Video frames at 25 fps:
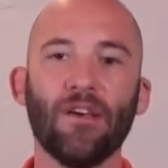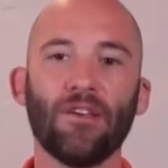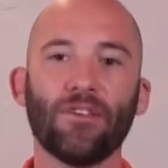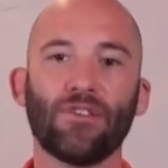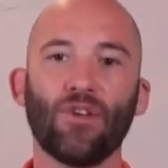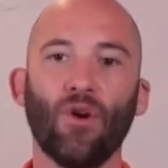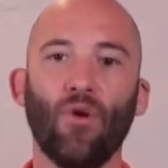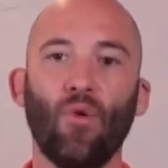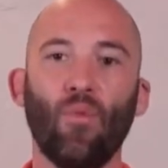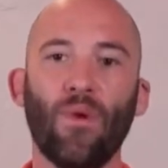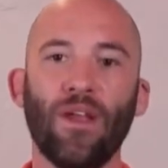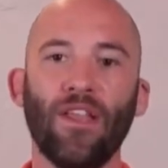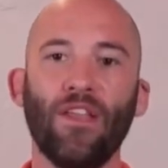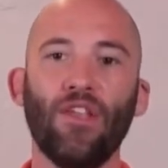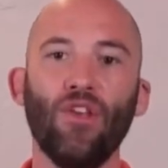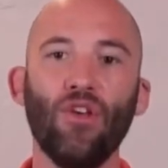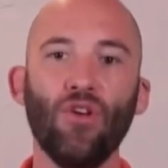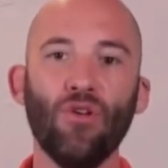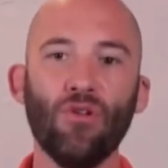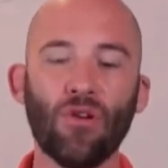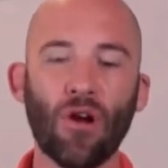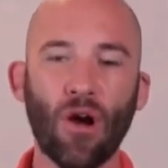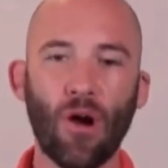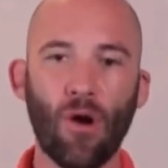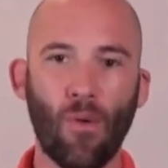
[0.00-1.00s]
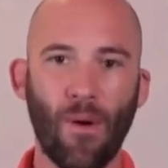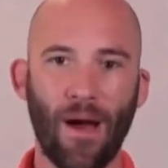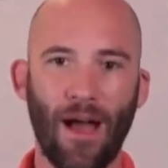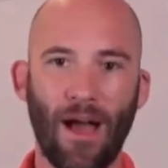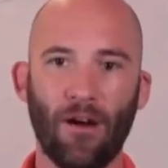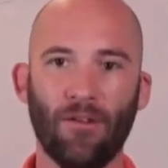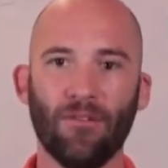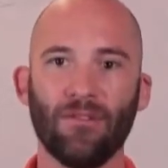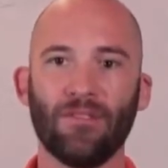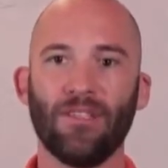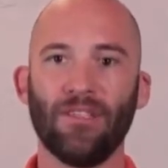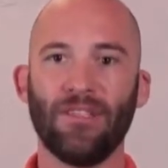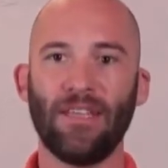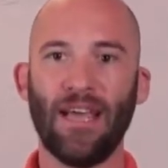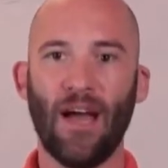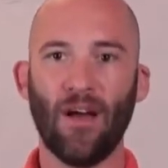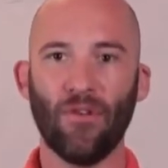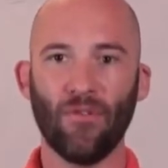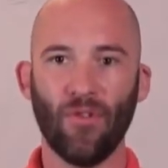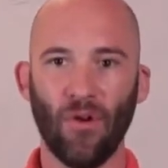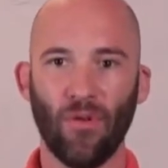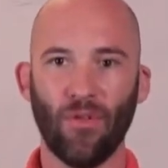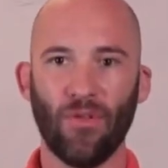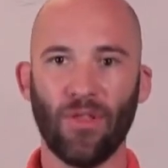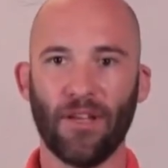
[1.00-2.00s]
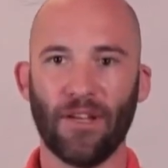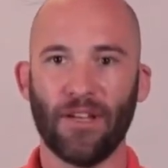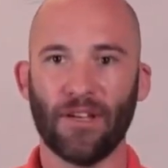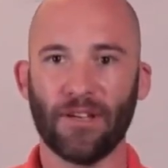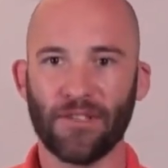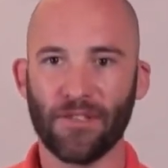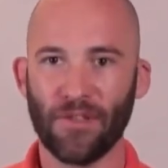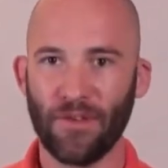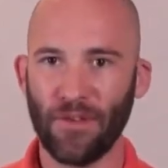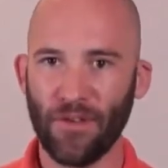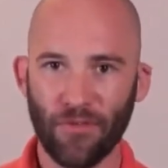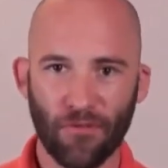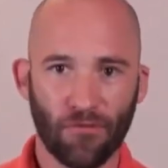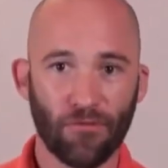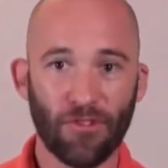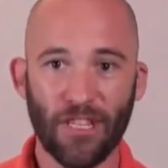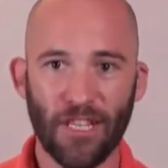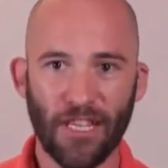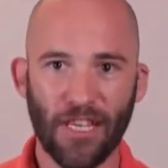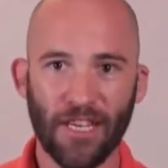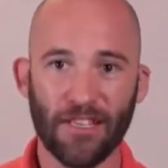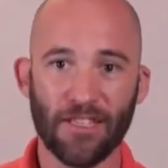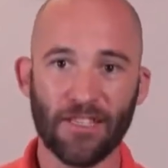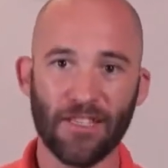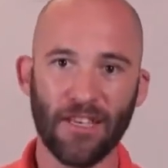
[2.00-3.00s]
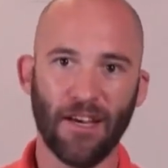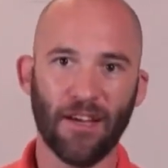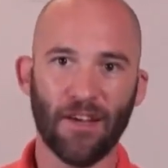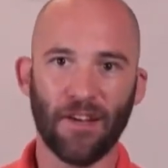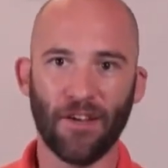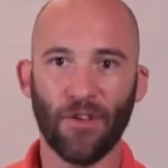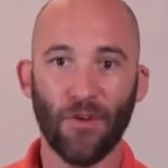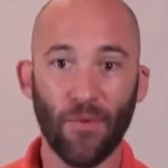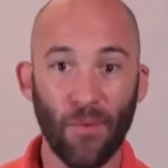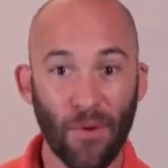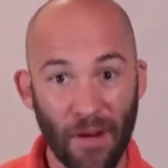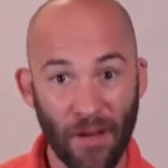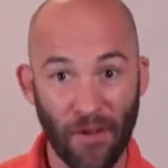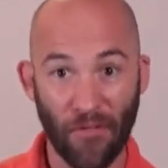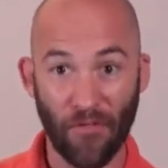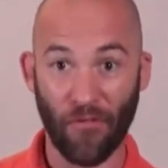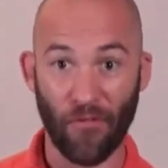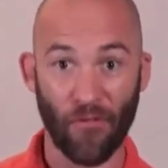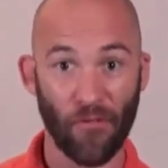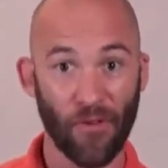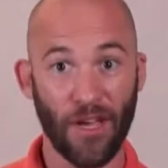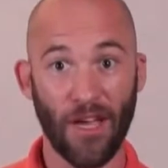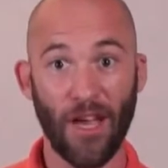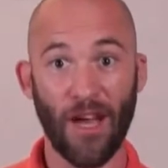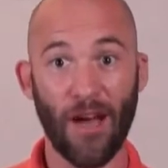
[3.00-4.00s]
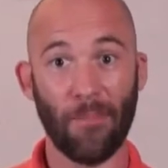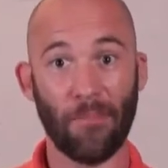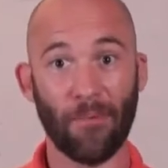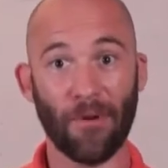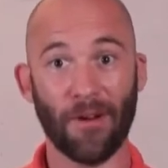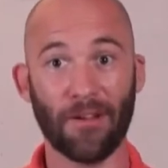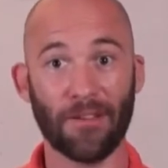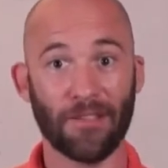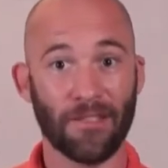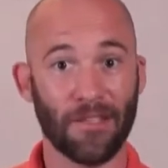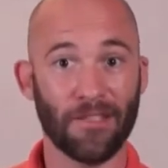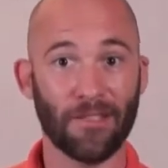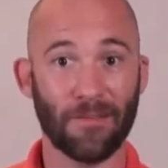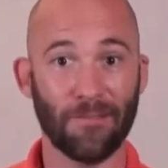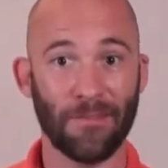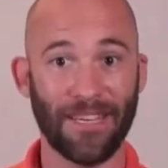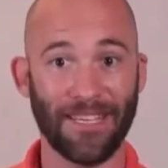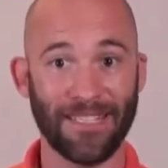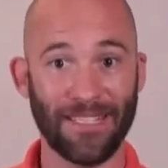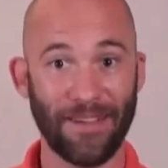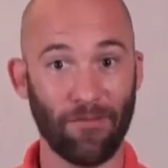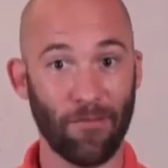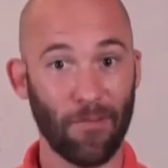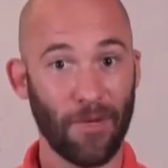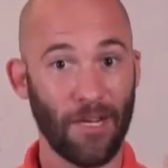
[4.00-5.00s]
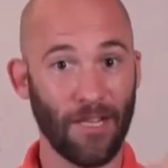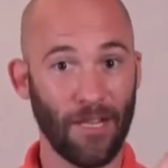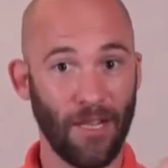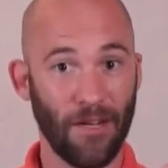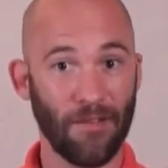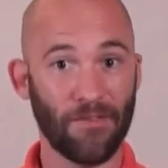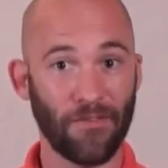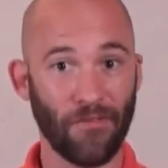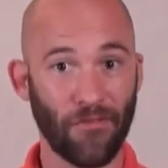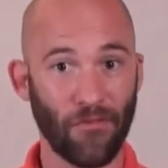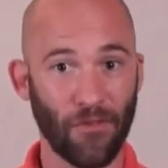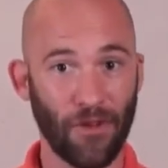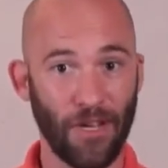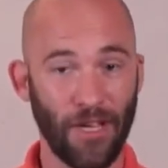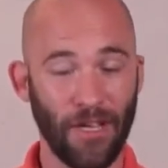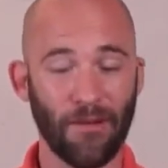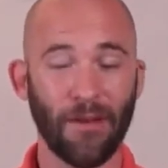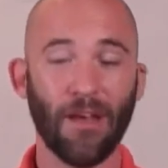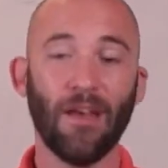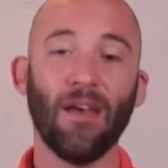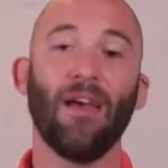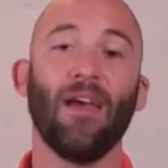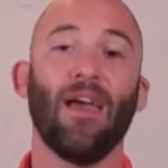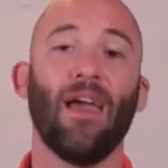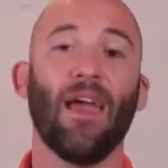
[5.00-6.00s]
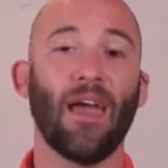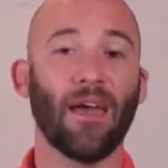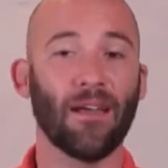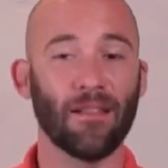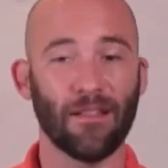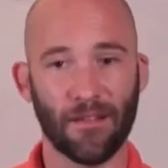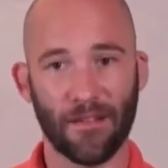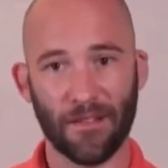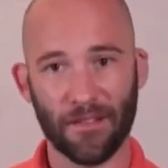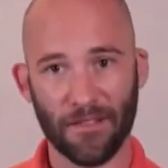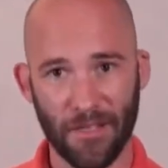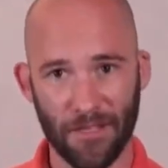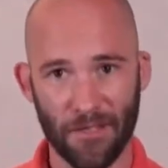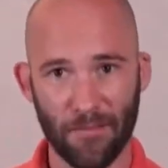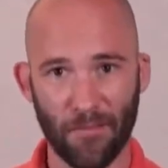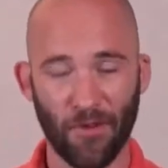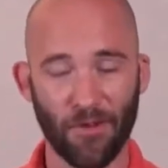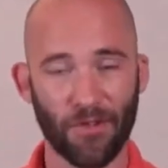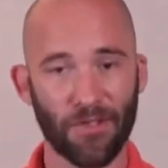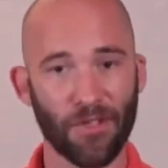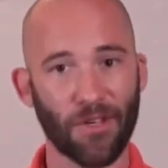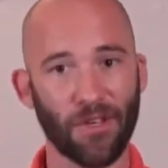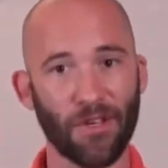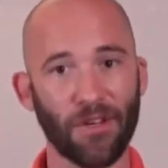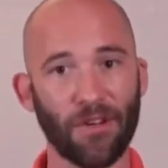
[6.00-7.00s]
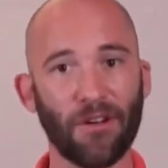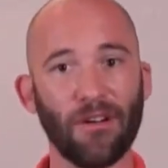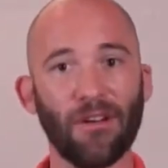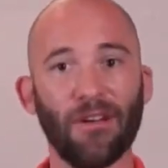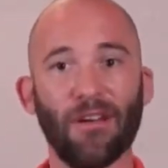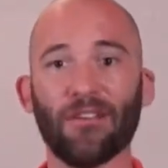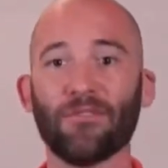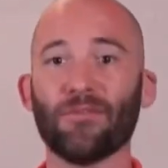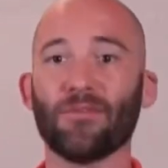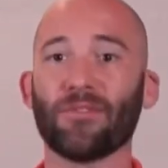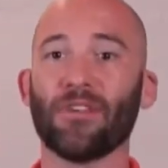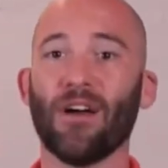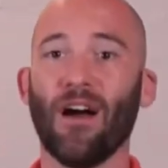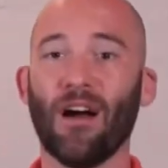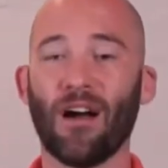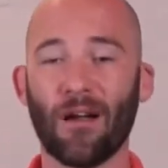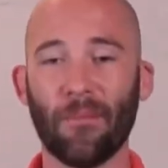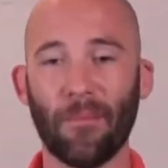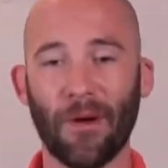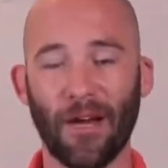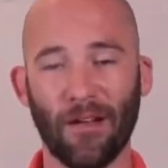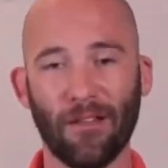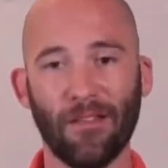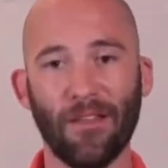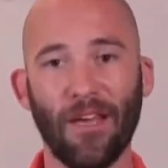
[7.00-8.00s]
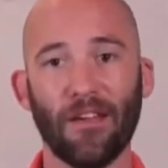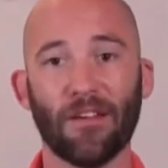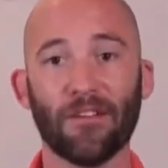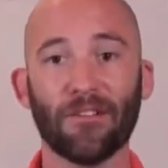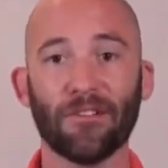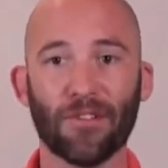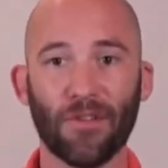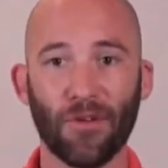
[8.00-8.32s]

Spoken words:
So when you go out to download Linux, so you're really excited, you want a free operating system because everybody loves free, and Linux is more secure, as we'll talk about later.